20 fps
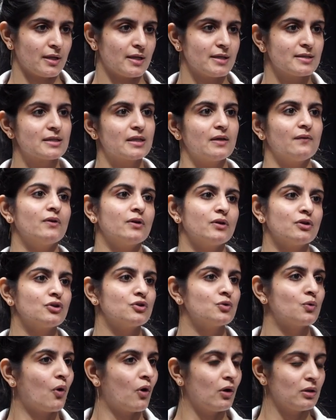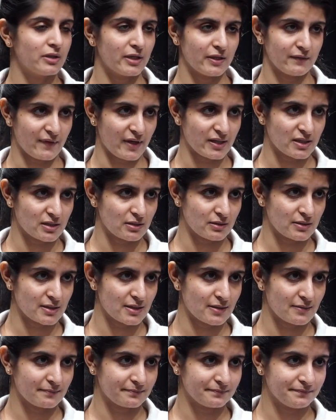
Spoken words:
is given to all the investors.